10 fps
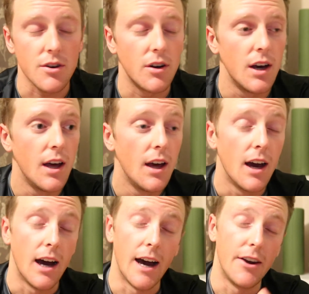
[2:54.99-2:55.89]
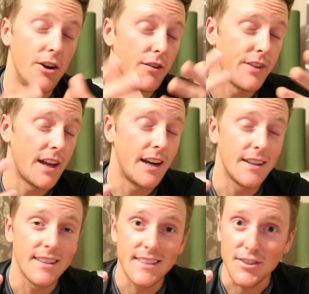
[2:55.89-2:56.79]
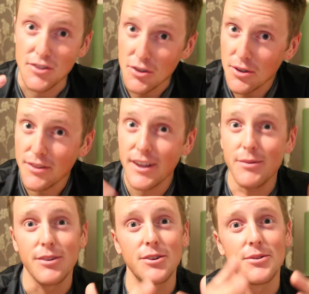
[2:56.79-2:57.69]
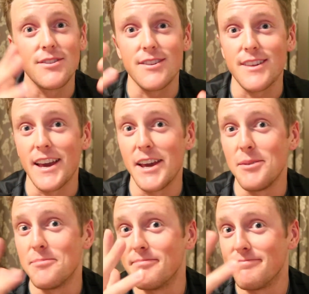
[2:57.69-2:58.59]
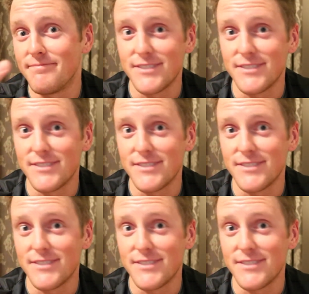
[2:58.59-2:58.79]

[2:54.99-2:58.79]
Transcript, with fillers: So I don't know if that had anything to do with it, whether it was the same,